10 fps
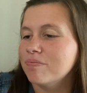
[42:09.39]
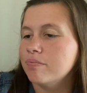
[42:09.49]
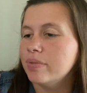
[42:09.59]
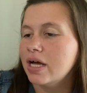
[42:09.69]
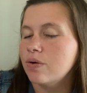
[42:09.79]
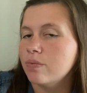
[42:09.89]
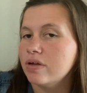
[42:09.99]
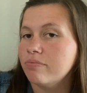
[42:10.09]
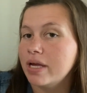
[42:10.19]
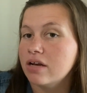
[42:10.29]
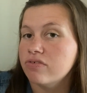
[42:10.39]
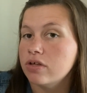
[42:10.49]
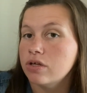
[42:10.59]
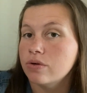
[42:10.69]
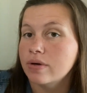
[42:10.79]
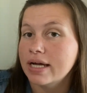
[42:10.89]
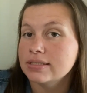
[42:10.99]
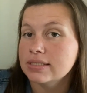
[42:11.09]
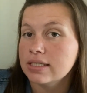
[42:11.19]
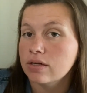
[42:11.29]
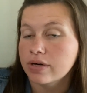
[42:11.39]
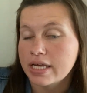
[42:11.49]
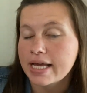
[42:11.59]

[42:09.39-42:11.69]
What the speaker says: But we've made a few he